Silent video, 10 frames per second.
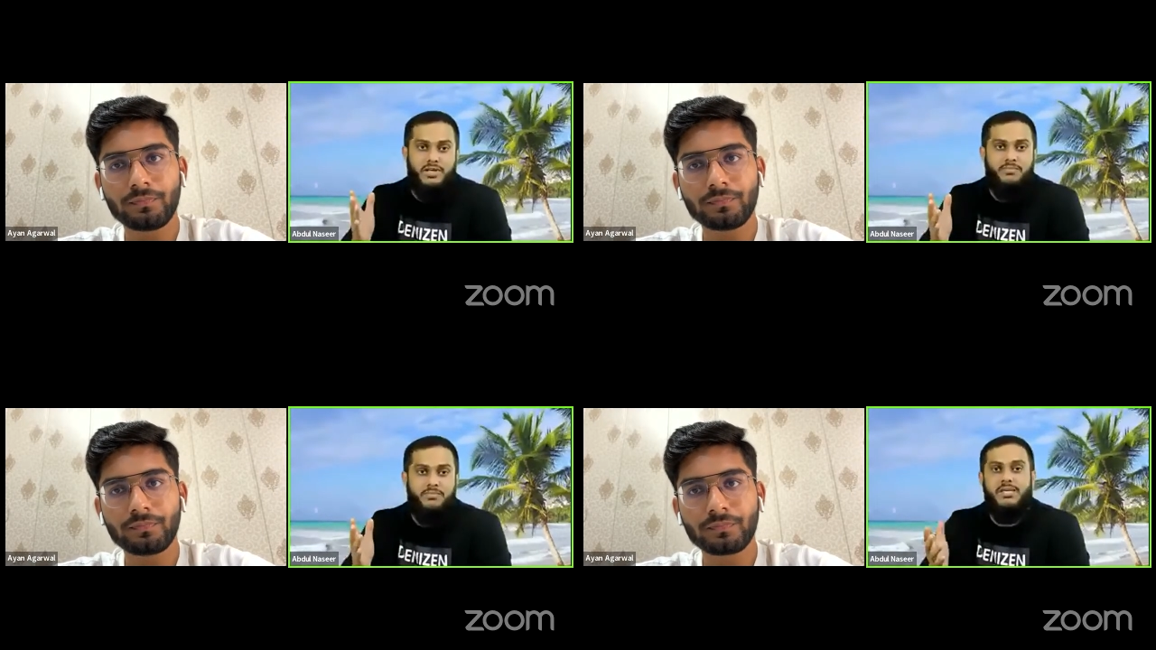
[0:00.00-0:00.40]
Speaker 1: time.
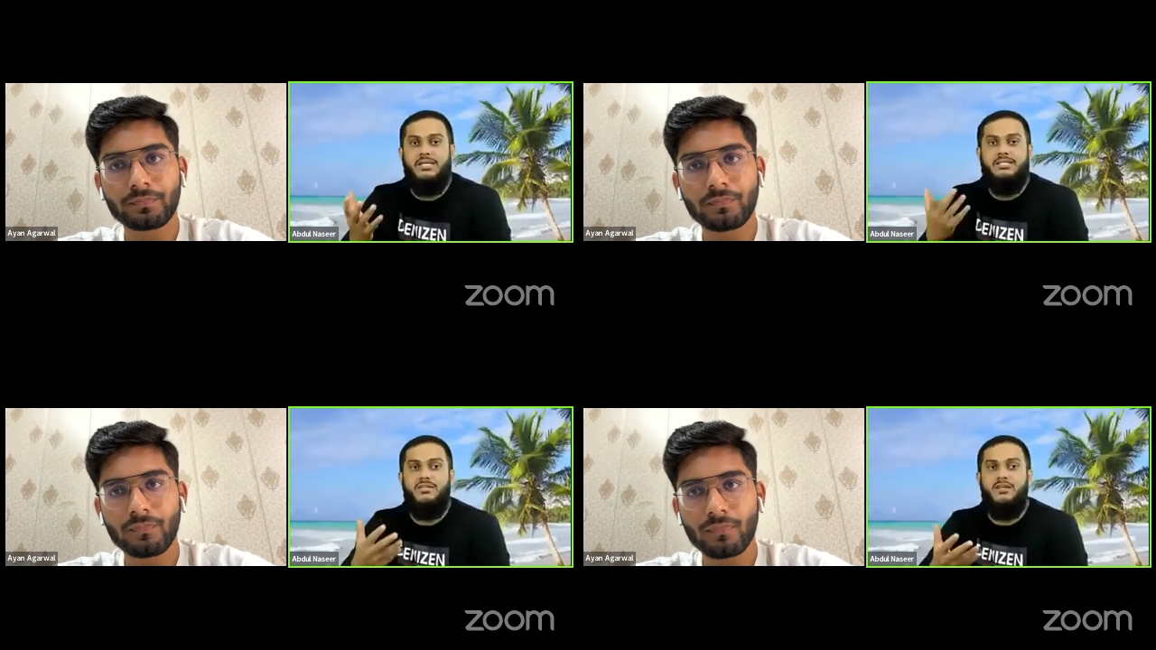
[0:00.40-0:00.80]
He has
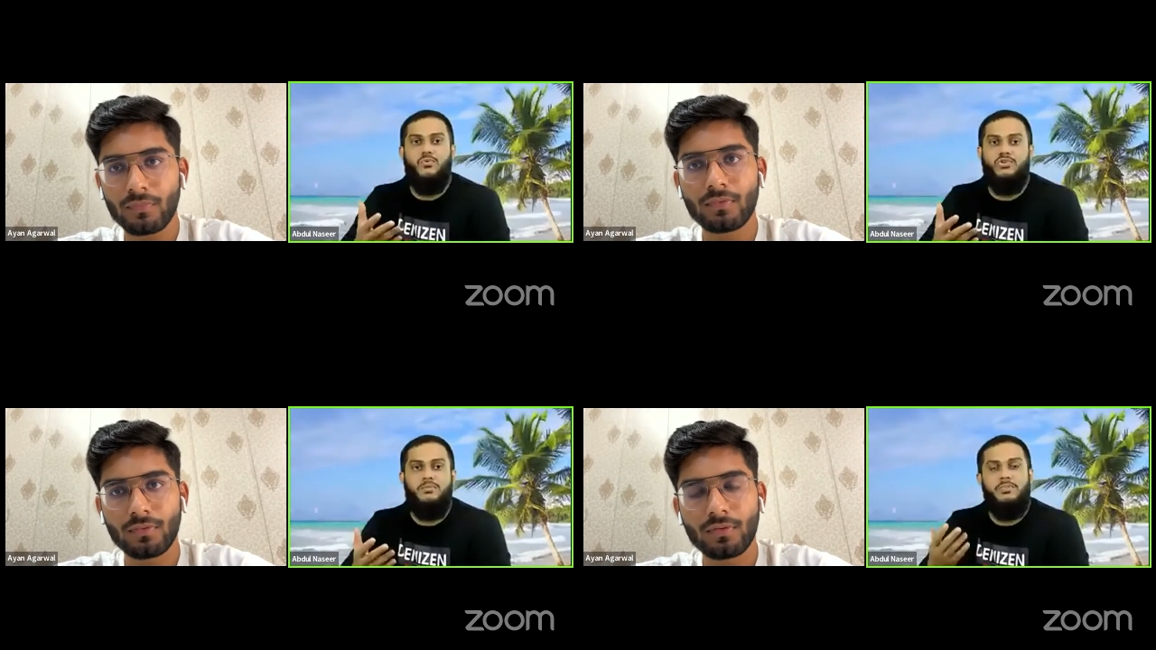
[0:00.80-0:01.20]
done
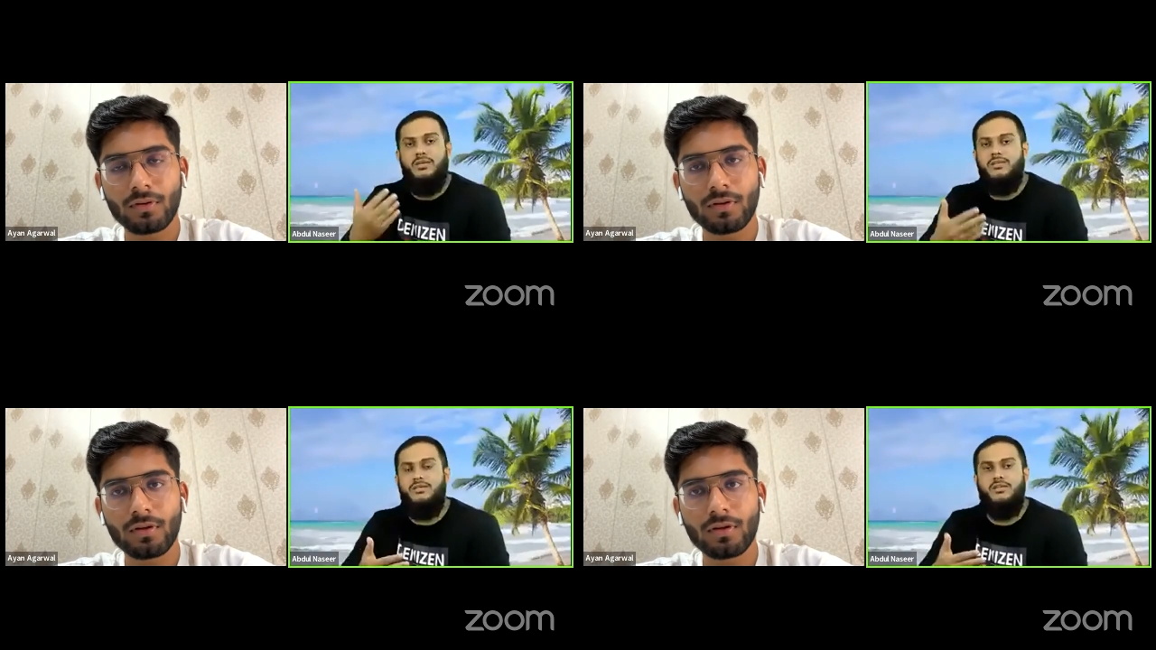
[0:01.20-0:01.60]
question bank in
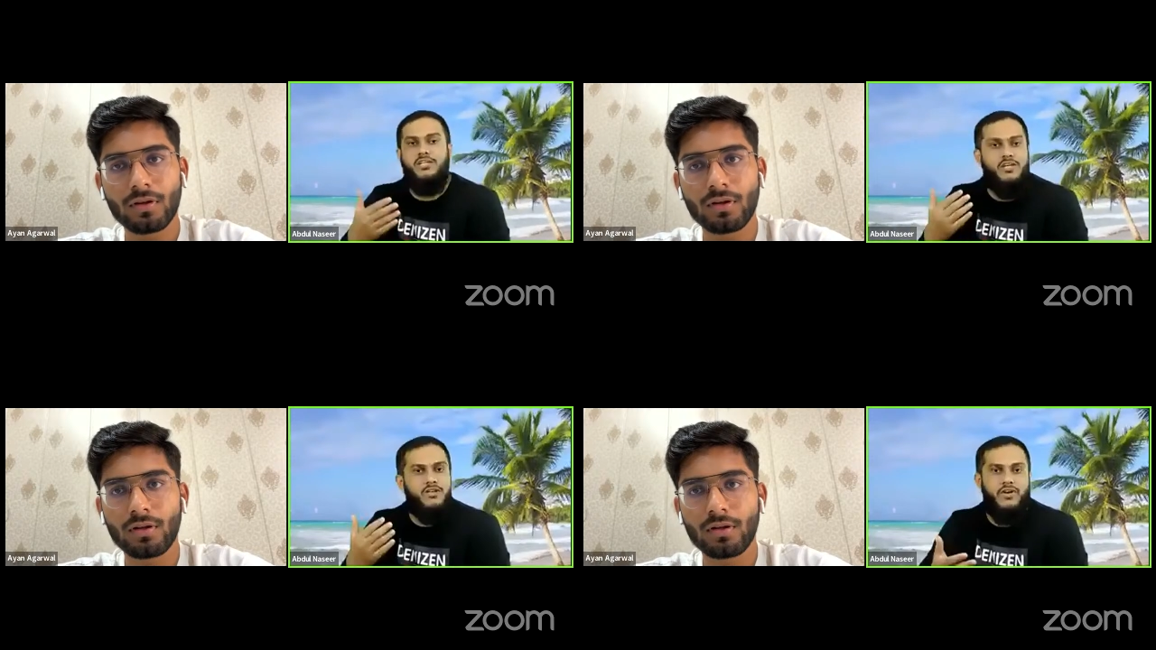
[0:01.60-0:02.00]
third year,
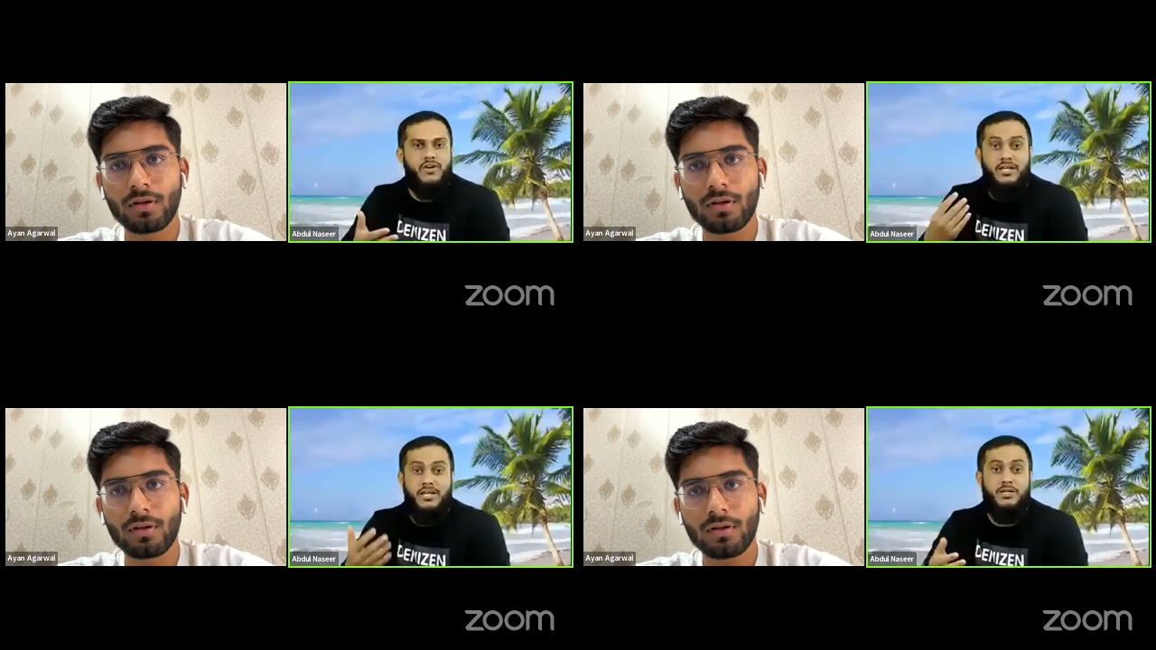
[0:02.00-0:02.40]
final year, and all.